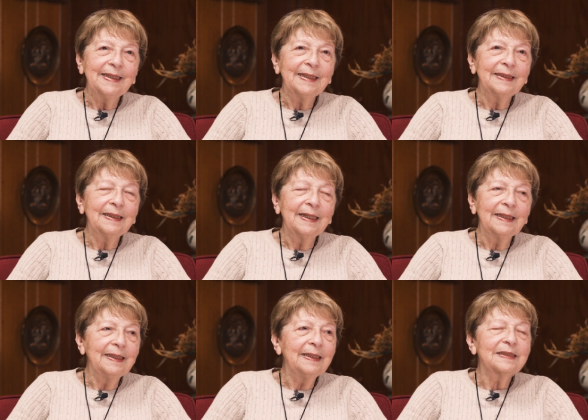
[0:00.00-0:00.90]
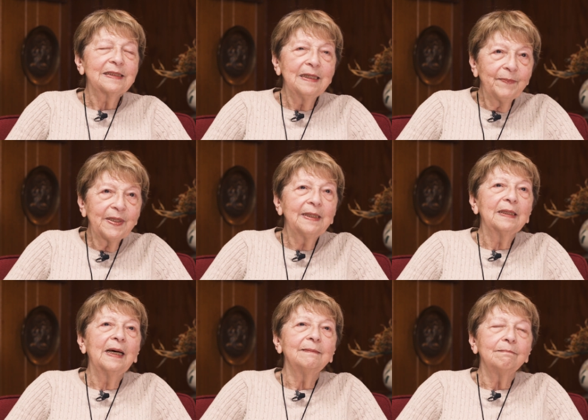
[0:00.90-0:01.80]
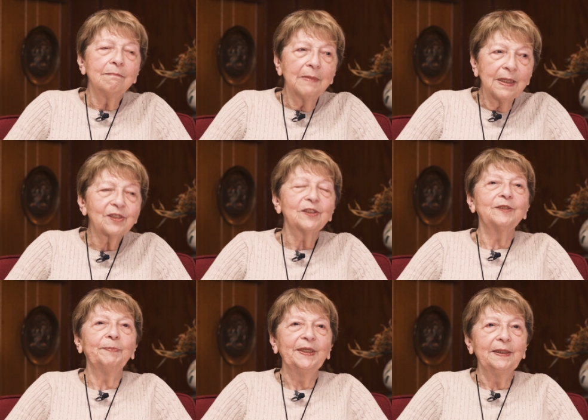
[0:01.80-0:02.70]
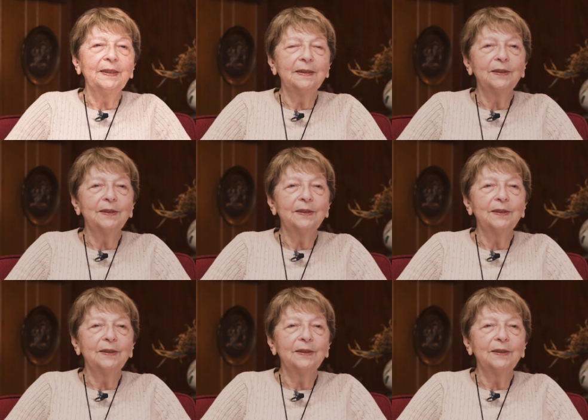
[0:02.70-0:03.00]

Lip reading: And it's something that must be